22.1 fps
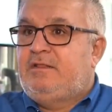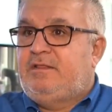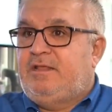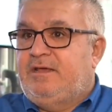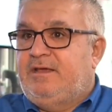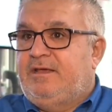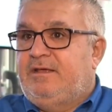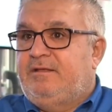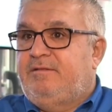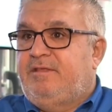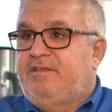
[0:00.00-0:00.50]

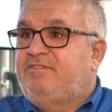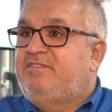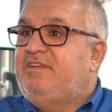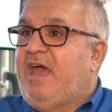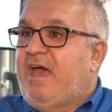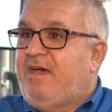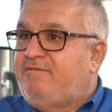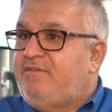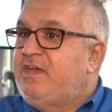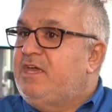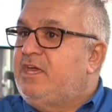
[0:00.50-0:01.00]
the the
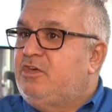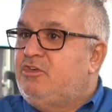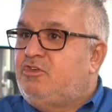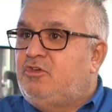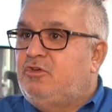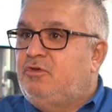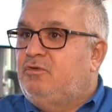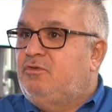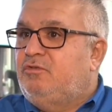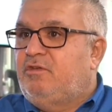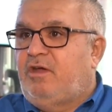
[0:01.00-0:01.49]
staffing
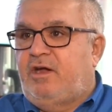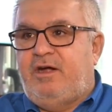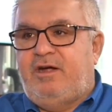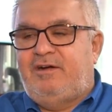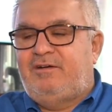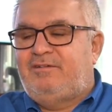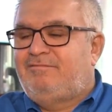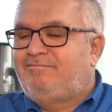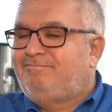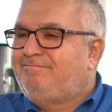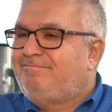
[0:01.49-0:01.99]
issues
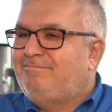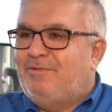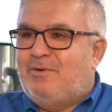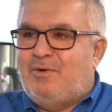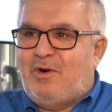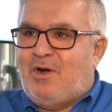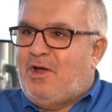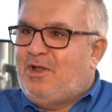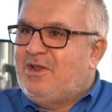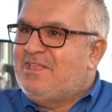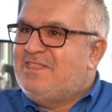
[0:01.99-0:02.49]
are
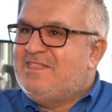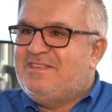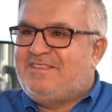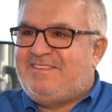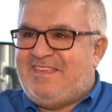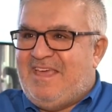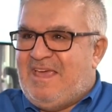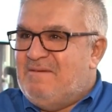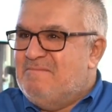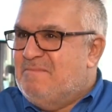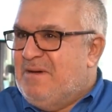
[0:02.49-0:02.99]
we're all in the
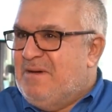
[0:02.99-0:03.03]
same